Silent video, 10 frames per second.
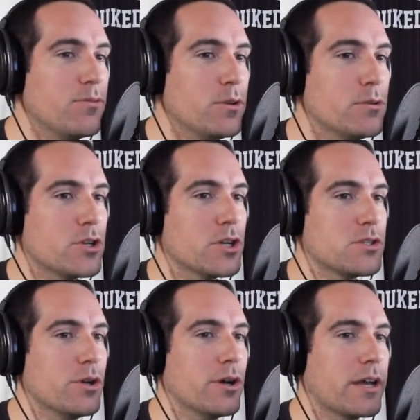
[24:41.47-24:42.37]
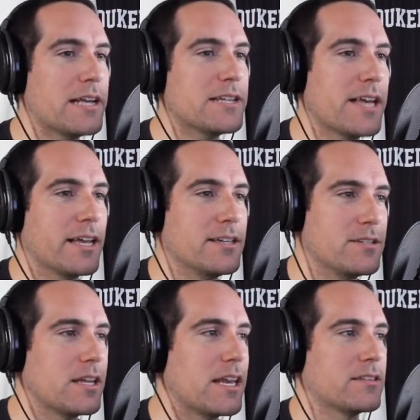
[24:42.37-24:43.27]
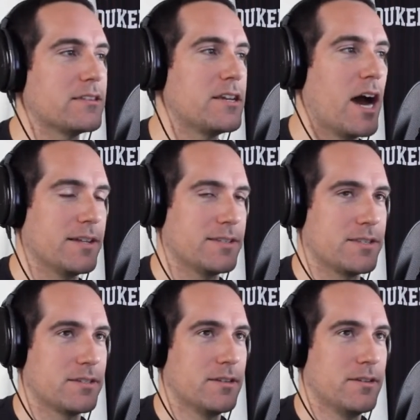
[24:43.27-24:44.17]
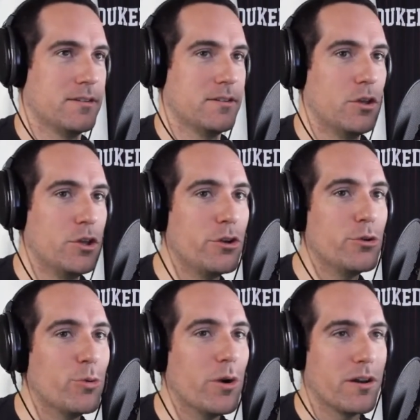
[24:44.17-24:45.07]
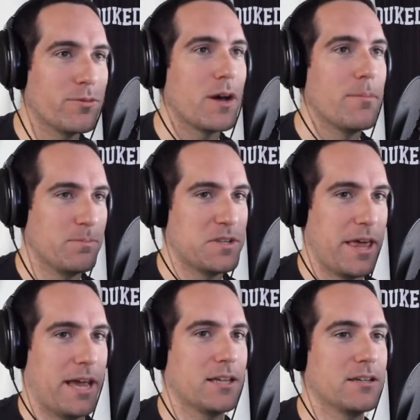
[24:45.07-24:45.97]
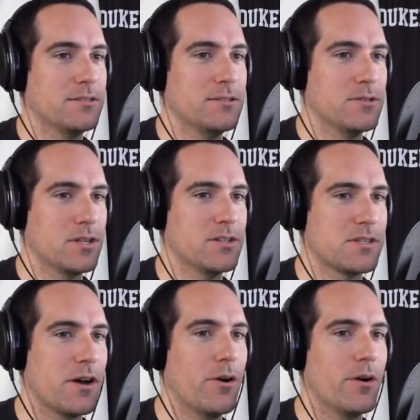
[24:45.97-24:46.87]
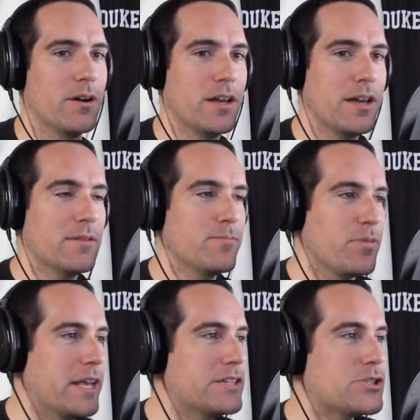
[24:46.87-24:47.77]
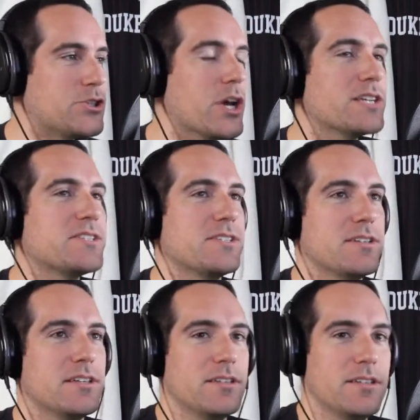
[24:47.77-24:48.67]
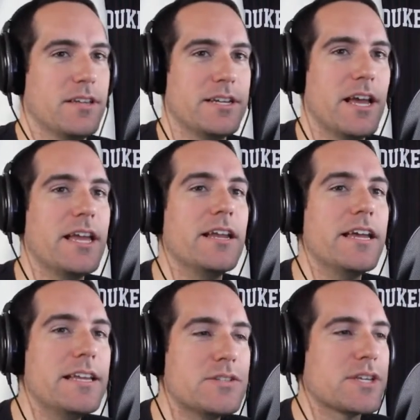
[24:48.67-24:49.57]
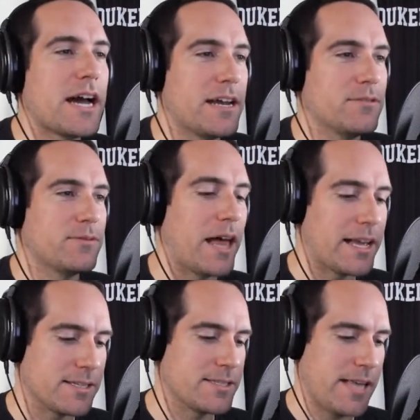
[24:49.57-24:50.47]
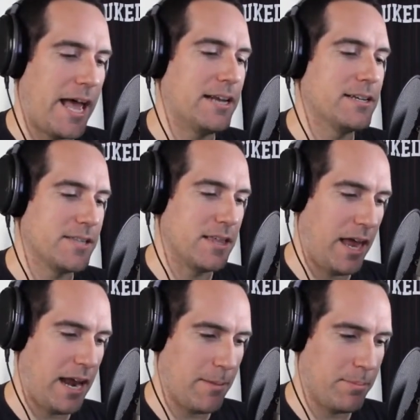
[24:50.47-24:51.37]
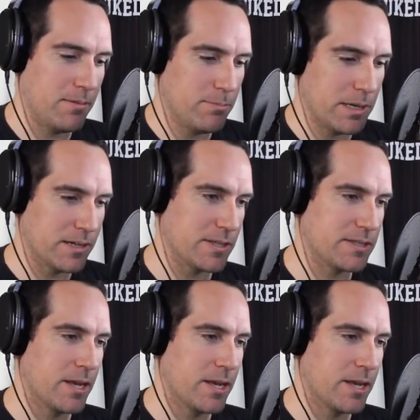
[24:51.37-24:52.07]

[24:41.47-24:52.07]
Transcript: you just took a second to connect the dots, you would have come to that conclusion. So it's just it is kind of like sad to see that happen because it's